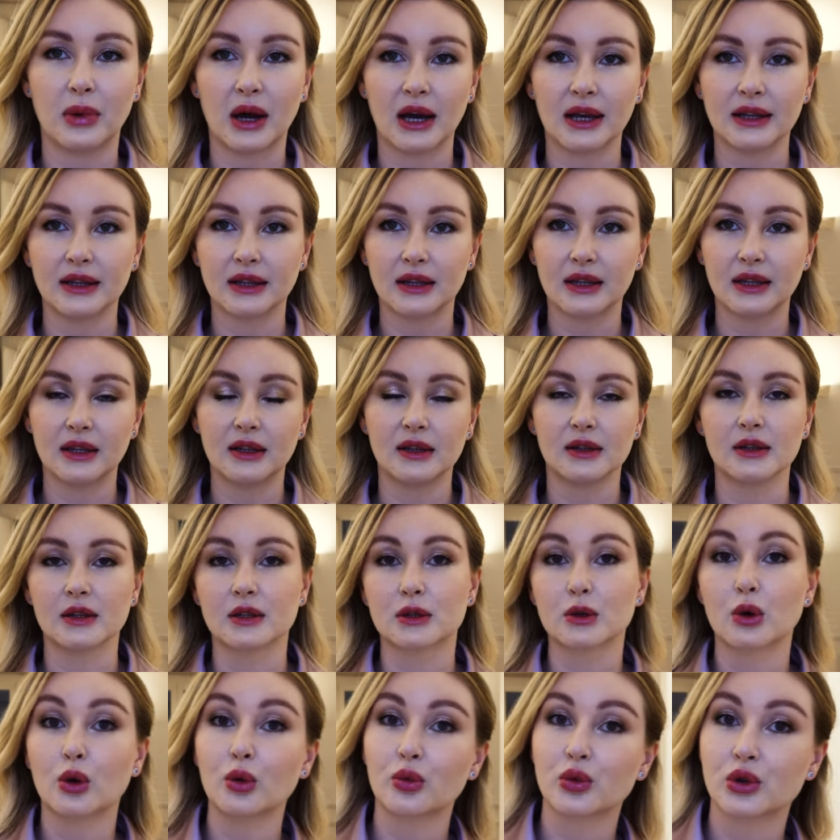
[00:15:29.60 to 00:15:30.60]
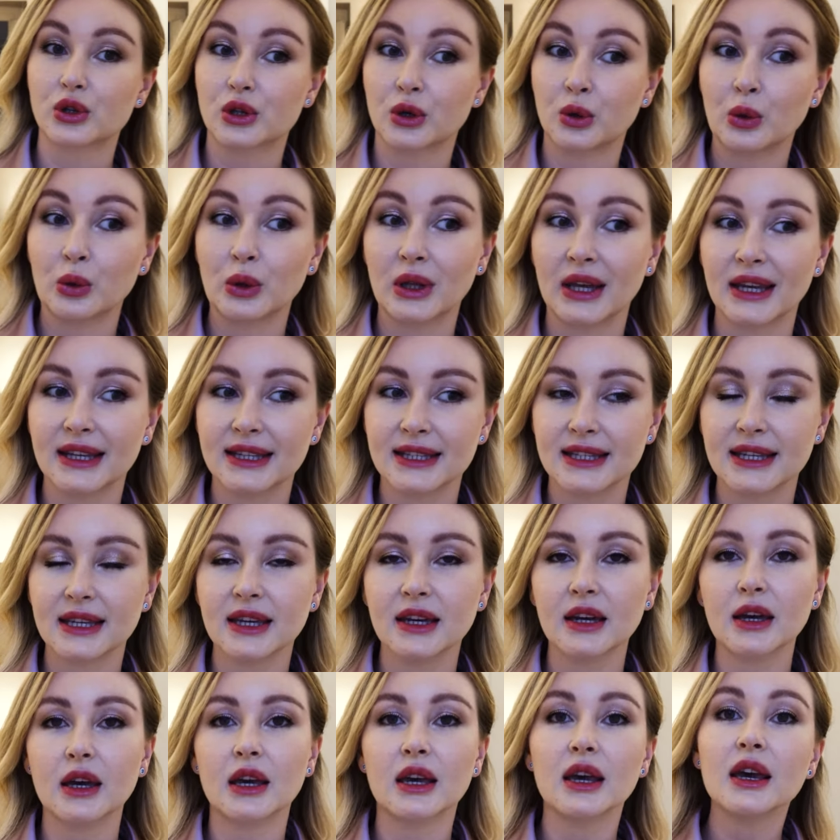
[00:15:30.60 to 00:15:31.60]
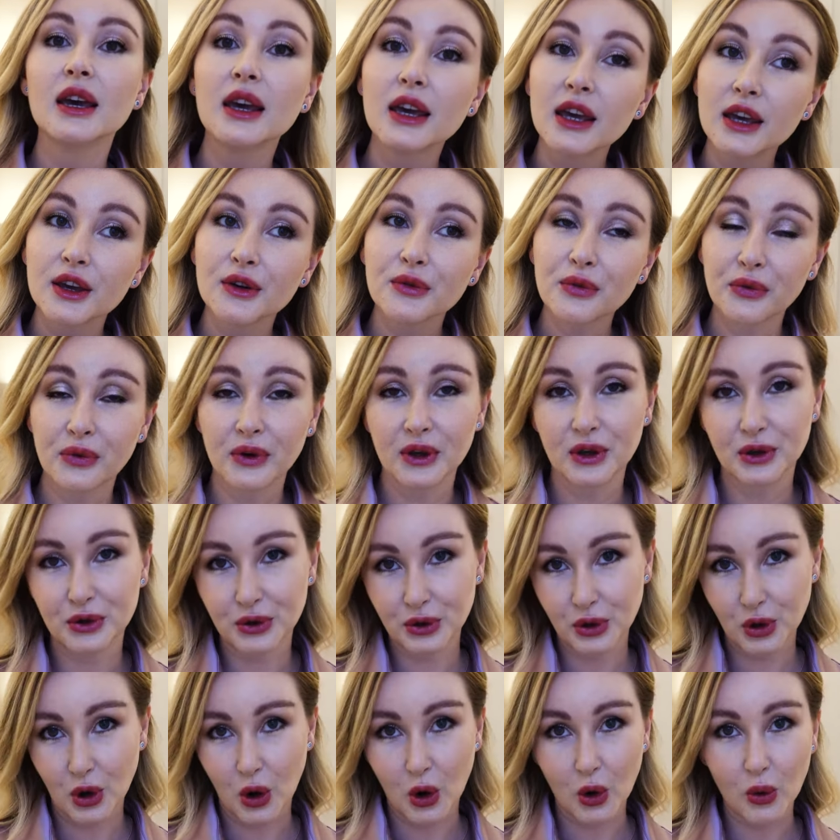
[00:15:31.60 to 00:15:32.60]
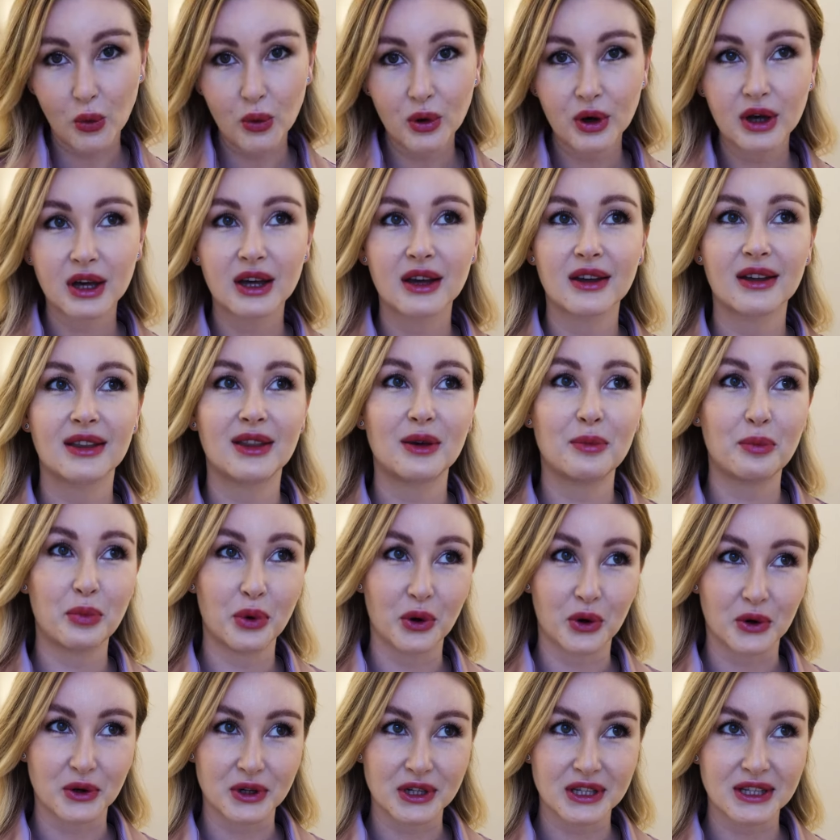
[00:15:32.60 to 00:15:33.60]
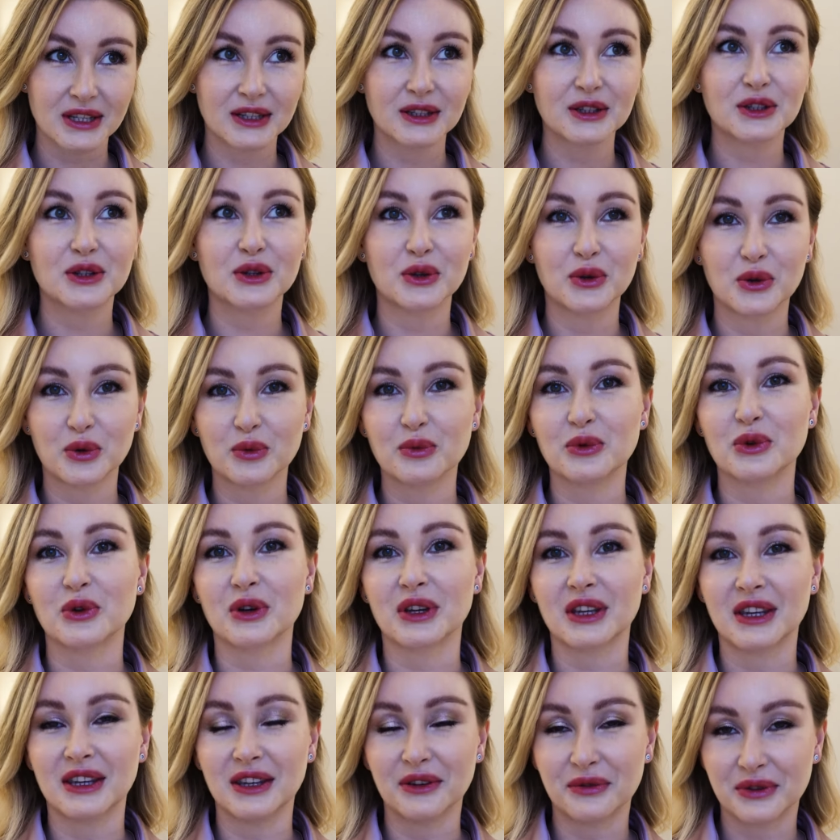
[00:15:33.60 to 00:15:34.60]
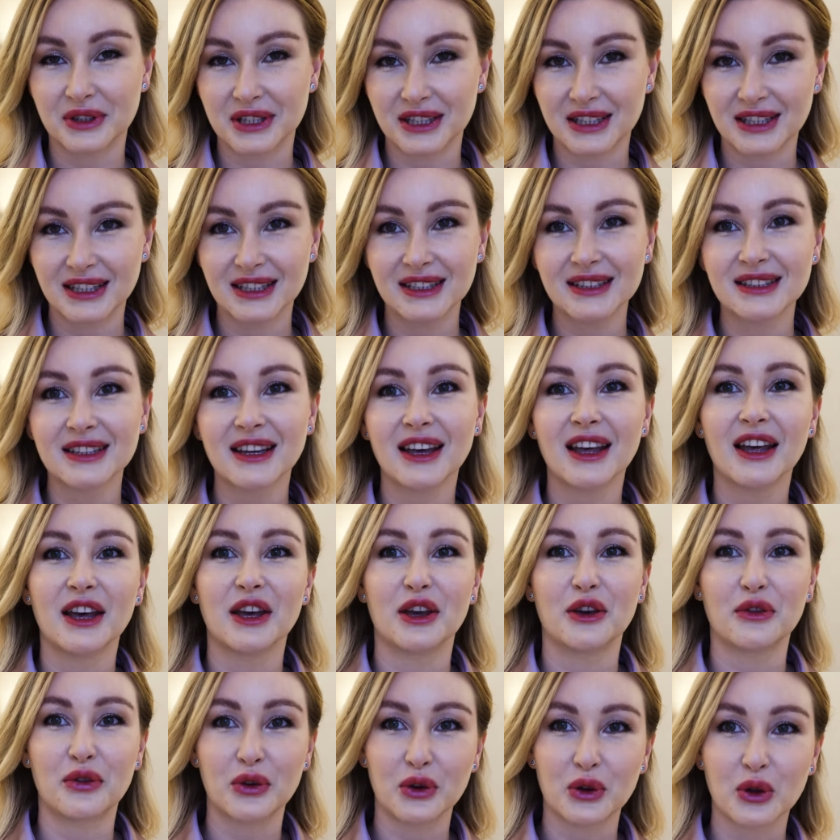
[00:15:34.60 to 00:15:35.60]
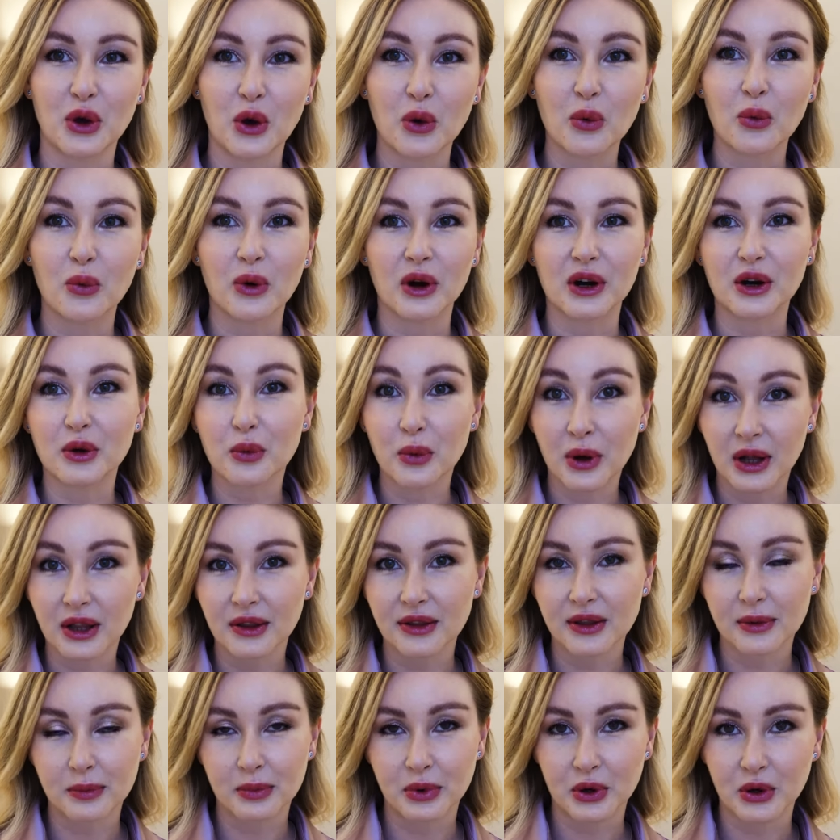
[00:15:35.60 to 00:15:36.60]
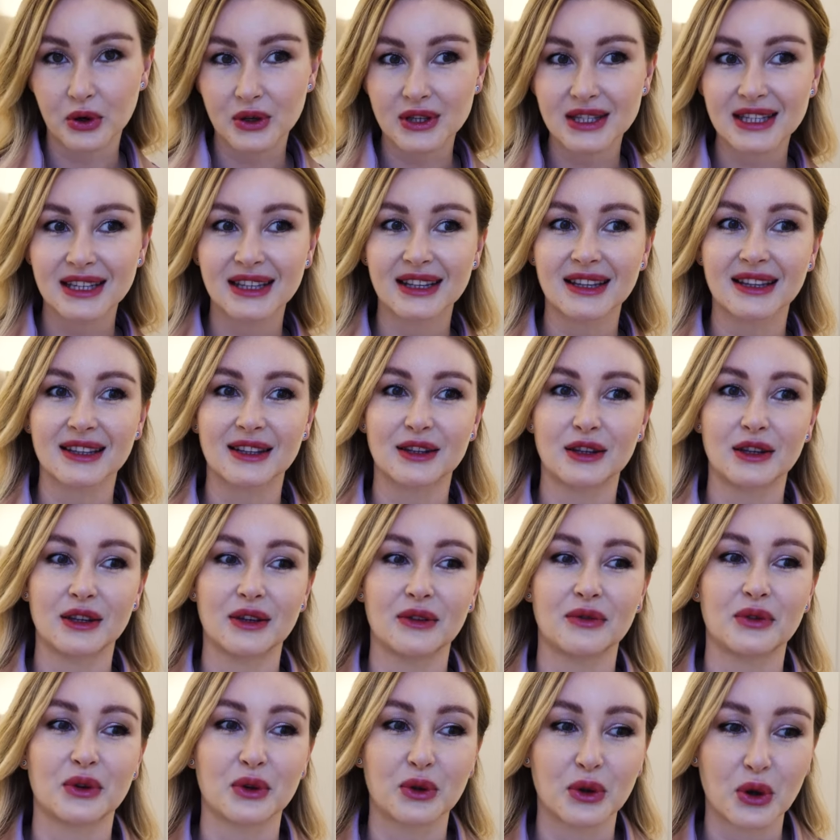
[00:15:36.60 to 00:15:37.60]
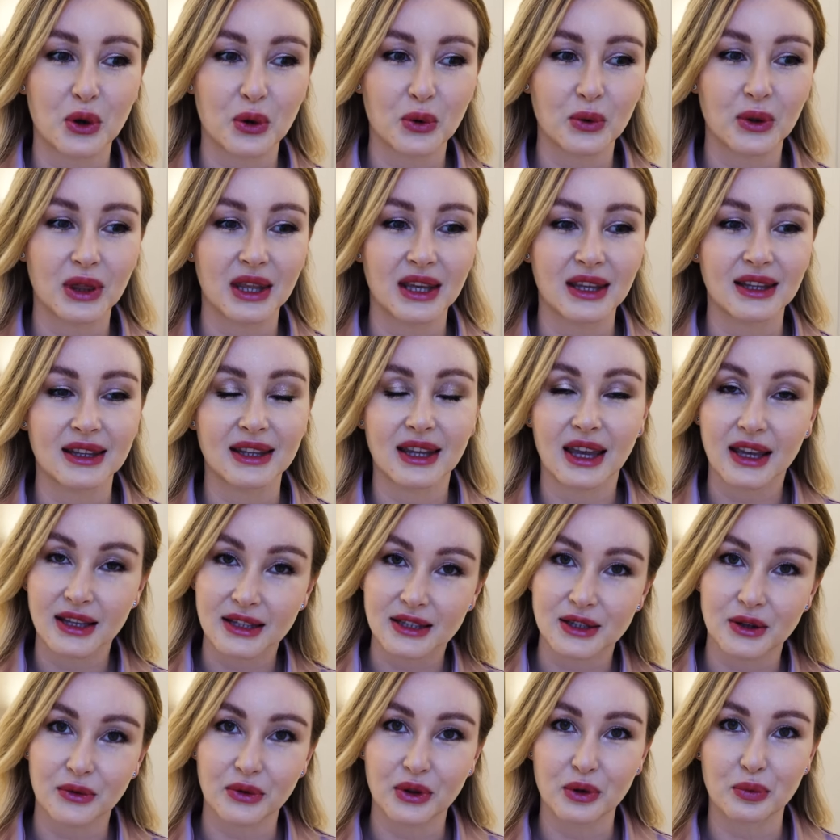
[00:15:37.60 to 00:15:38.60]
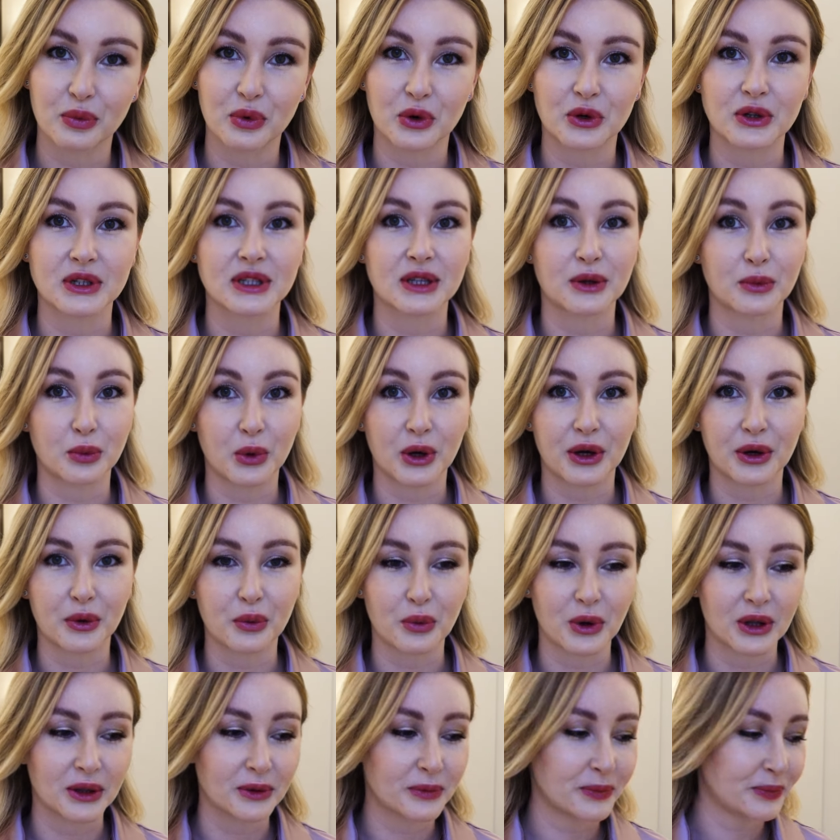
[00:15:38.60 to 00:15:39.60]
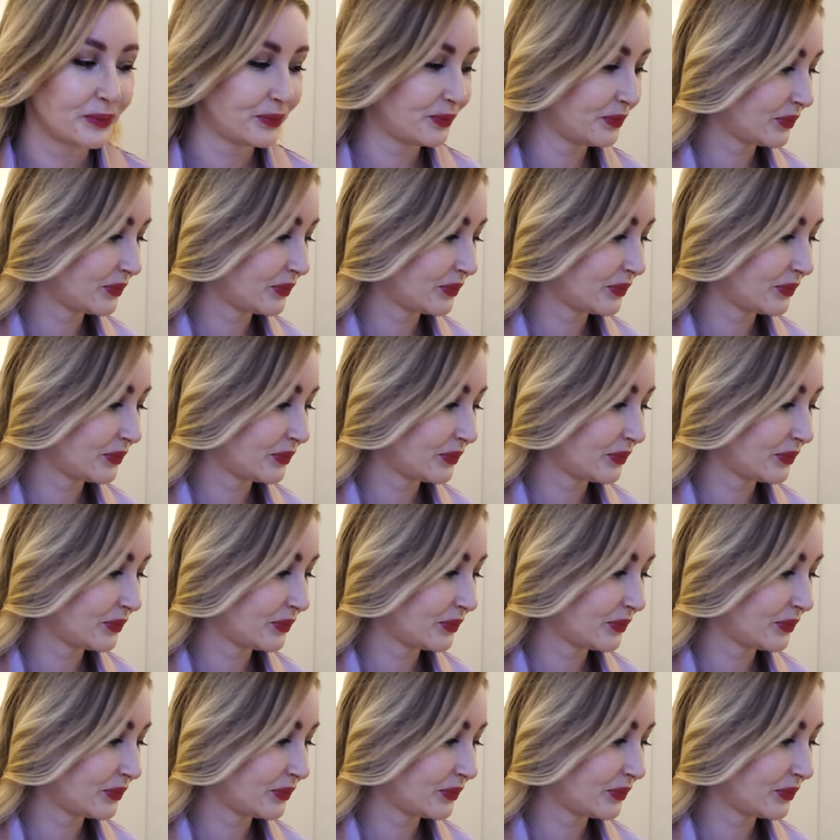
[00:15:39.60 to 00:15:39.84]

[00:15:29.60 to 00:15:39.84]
buying Killian is always a good idea if you know the person to whom you're gifting it, if you know very well the person and if you know the taste of the person very well.